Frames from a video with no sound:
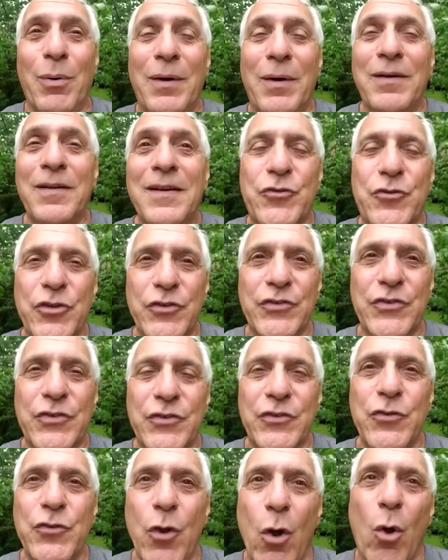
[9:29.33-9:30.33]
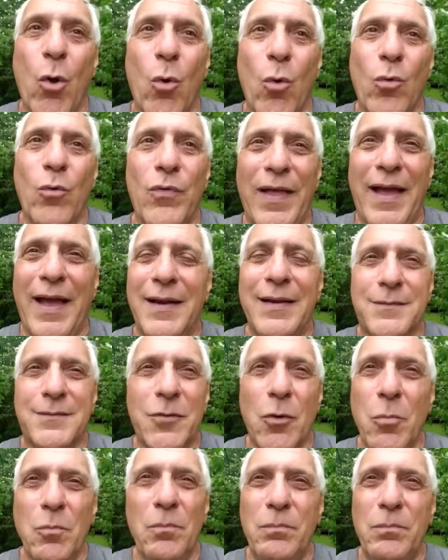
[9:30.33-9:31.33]
but just know that
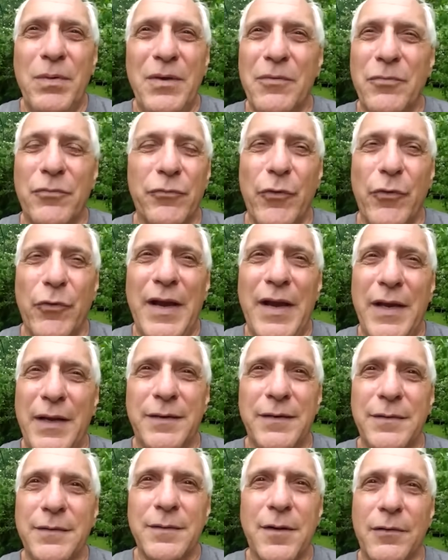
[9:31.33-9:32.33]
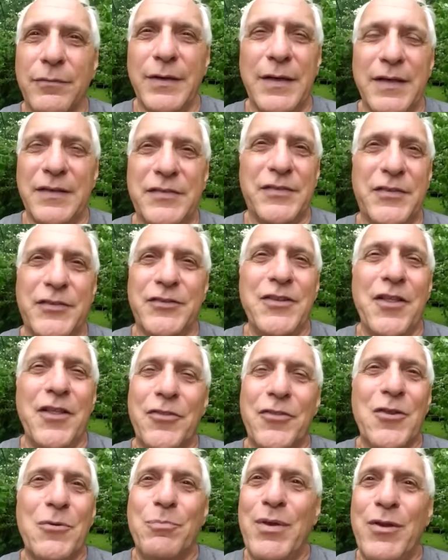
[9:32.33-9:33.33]
don't be afraid of it. It's, just
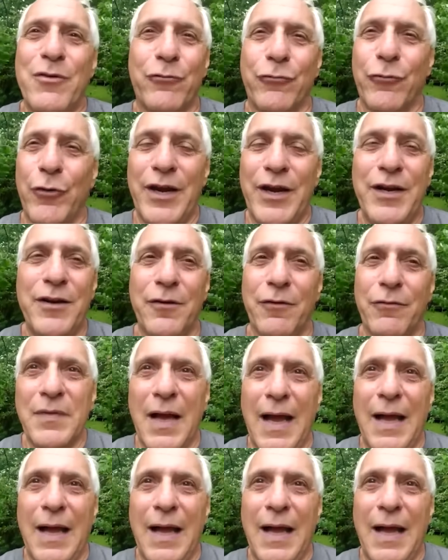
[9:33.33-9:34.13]
nothing to be afraid of.